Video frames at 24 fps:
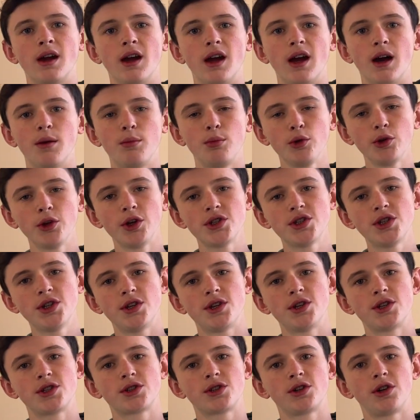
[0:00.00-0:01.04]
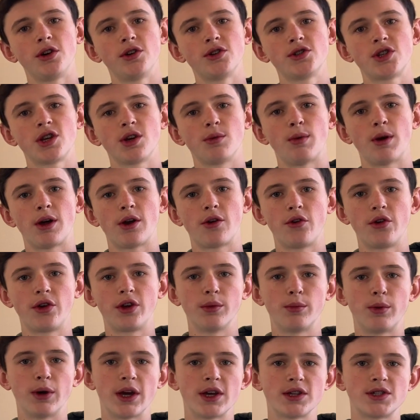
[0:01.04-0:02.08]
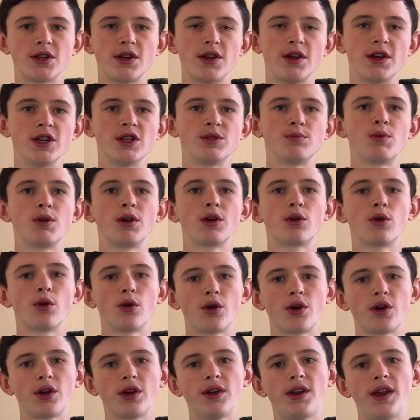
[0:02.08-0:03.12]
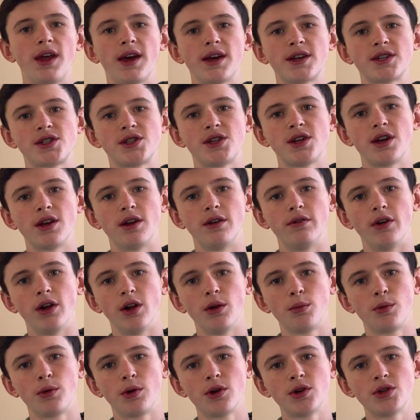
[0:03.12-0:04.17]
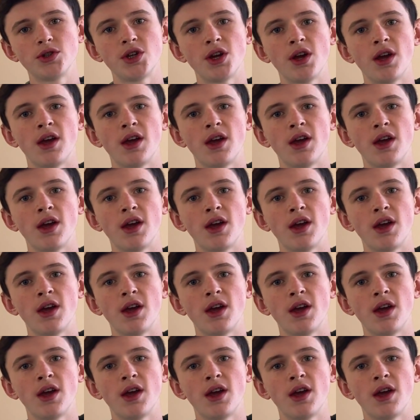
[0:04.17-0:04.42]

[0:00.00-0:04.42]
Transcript: Apple doesn't disclose their battery capacities, but according to XDA developers,